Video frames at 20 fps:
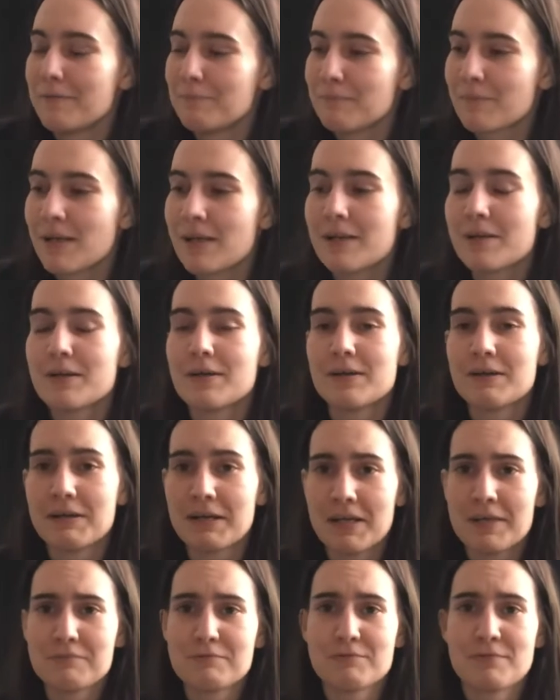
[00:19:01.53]
gonna go
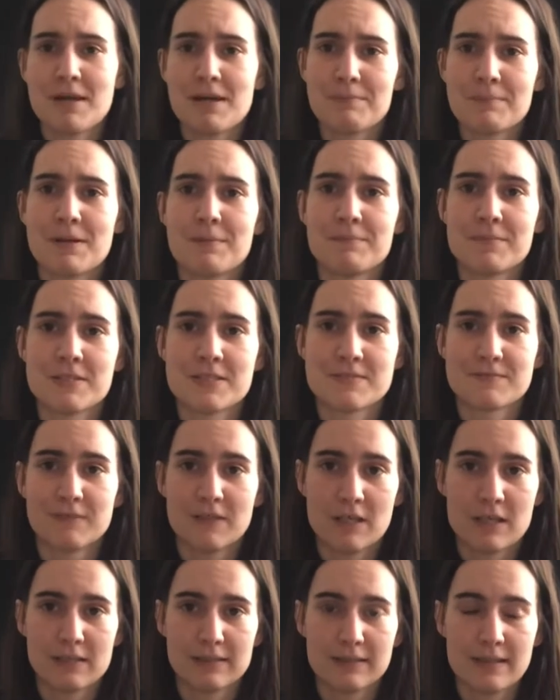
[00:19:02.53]
ahead and wrap up this
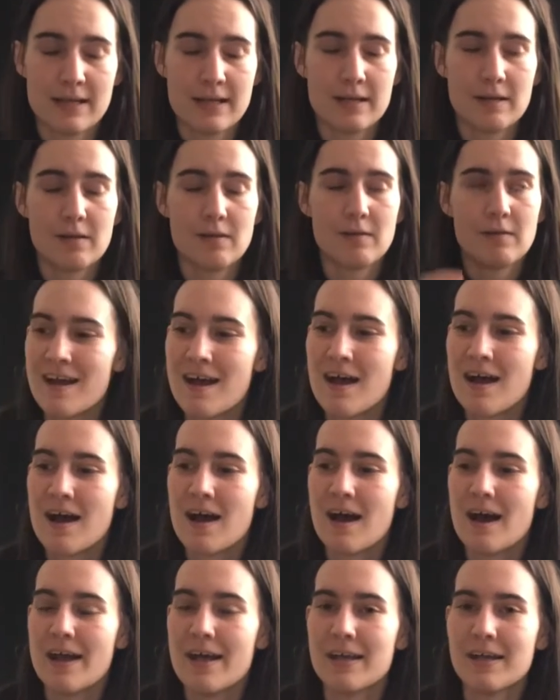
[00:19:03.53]
vlog now,
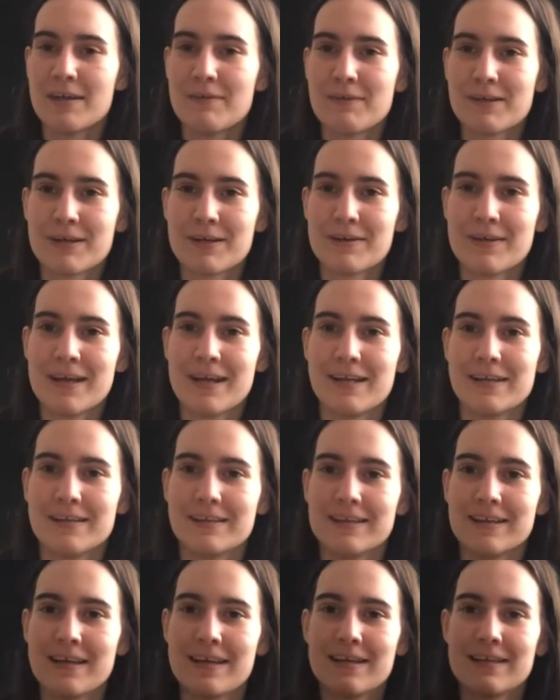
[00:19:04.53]
and I want to go ahead
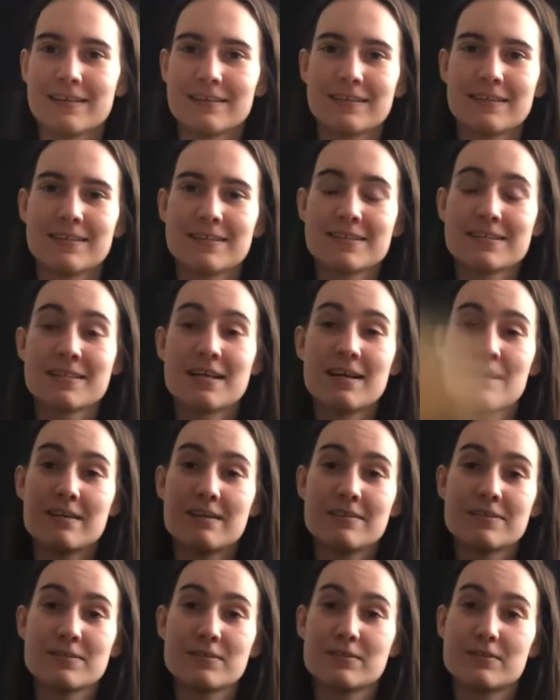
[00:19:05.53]
and edit this.
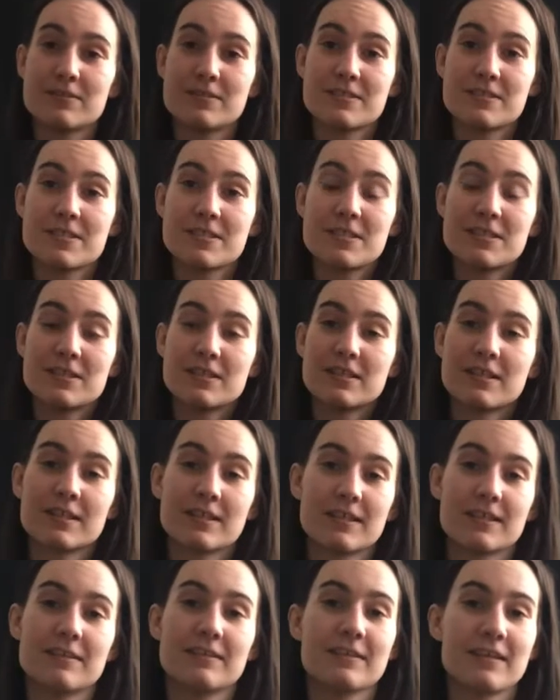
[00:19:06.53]
Also, there is a dog
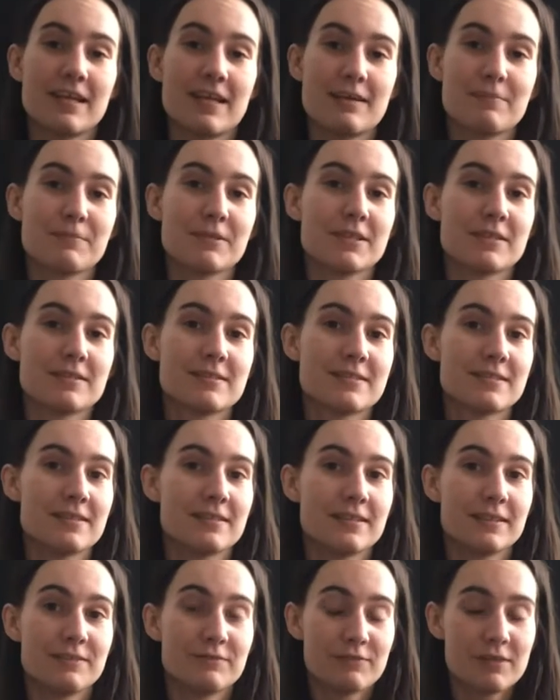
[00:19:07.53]
in the camera
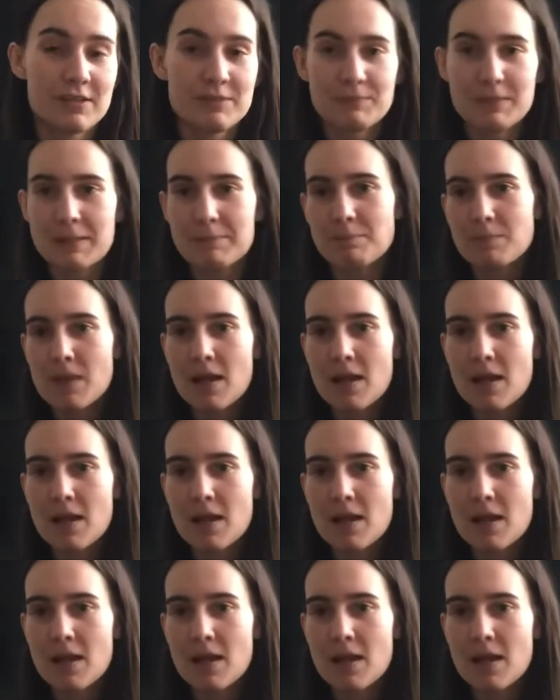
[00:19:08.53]
sitting in front of me.